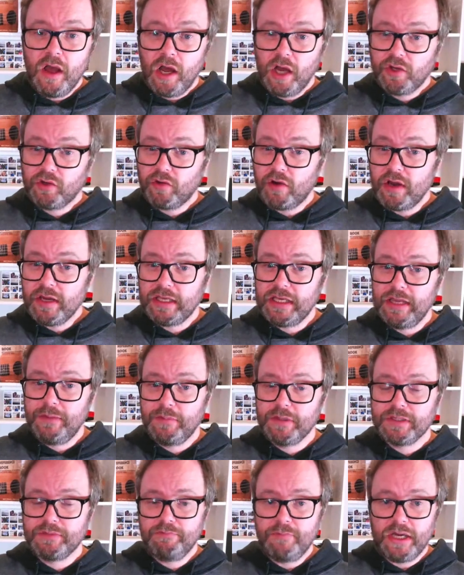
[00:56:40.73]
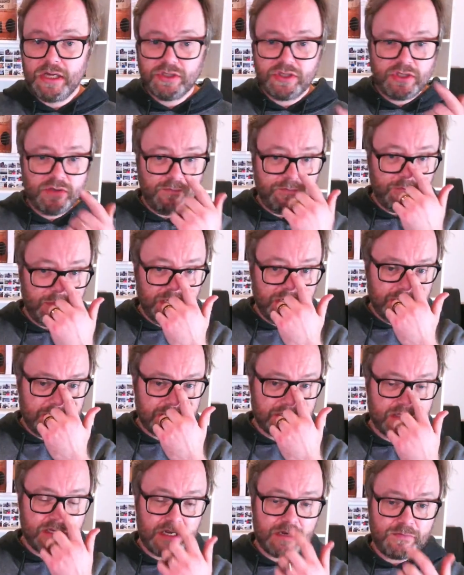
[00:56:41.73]
I try and keep as much of my
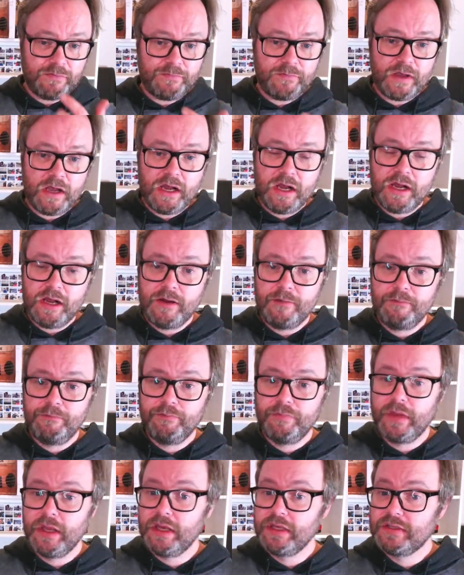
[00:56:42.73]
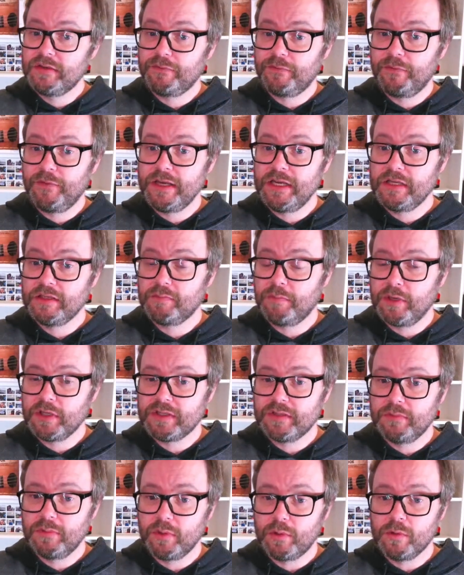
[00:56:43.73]
stuff as free as
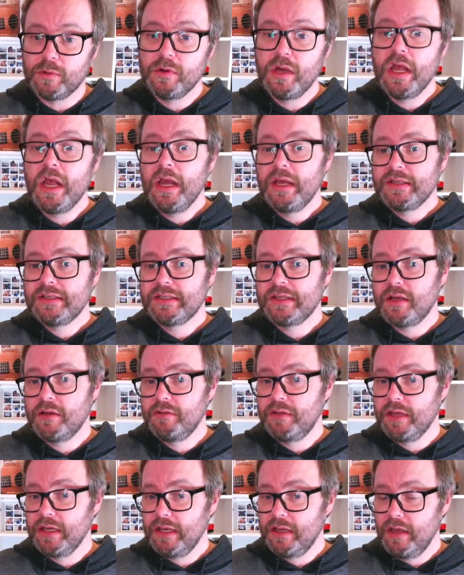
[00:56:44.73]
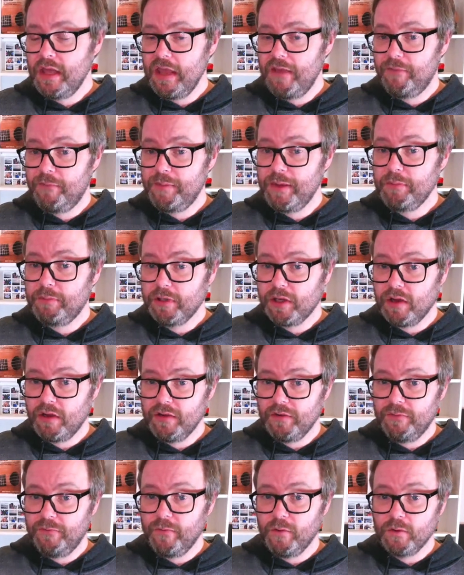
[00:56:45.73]
possible so that if people
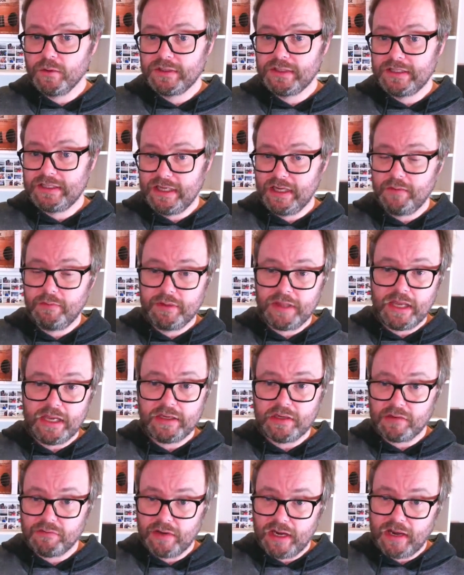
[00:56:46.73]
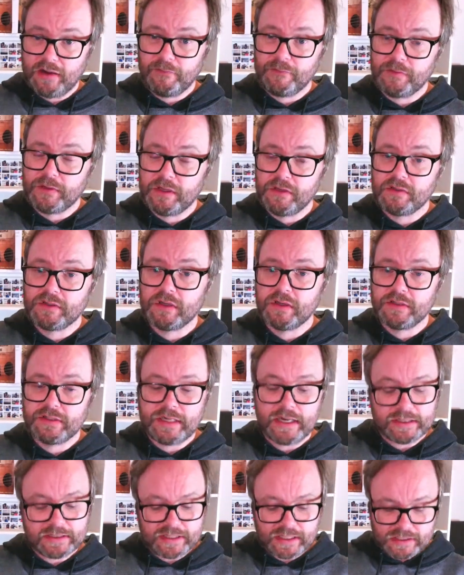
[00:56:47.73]
can't afford to tip, they don't have to. So it's
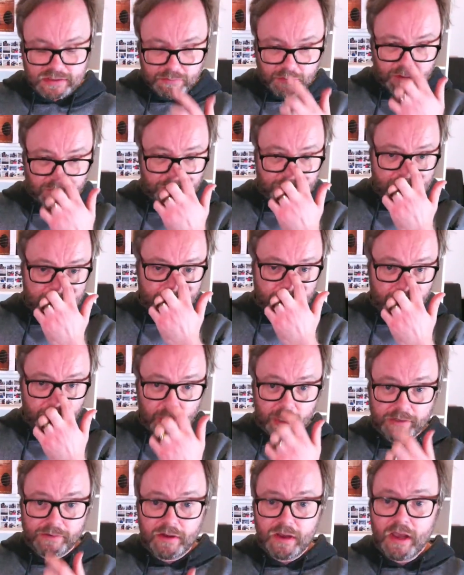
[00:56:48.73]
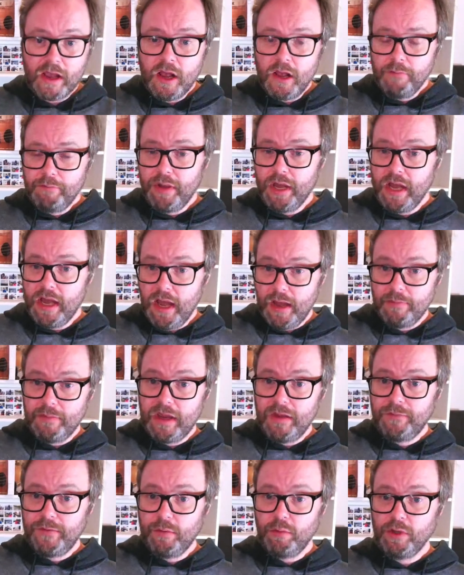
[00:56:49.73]
accessible for everyone. But
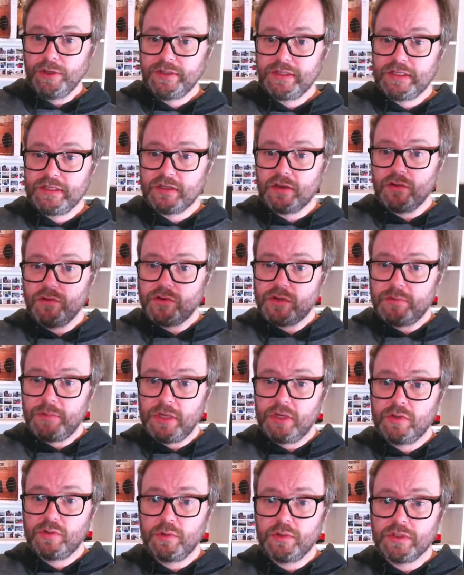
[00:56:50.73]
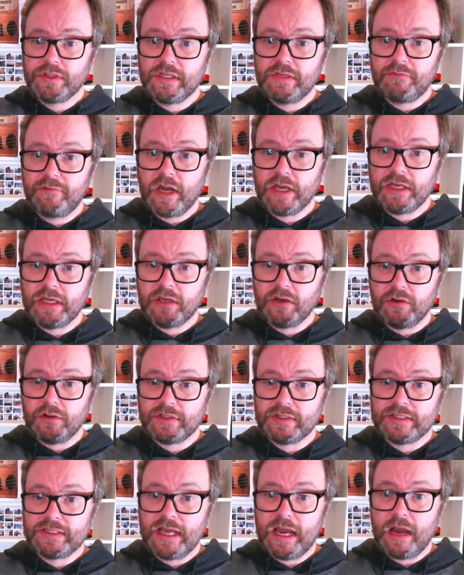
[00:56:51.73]
if you wanted to contribute towards the running
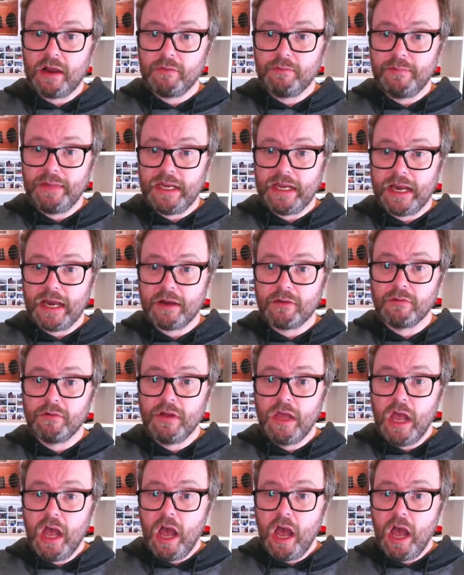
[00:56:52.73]
costs to help me out,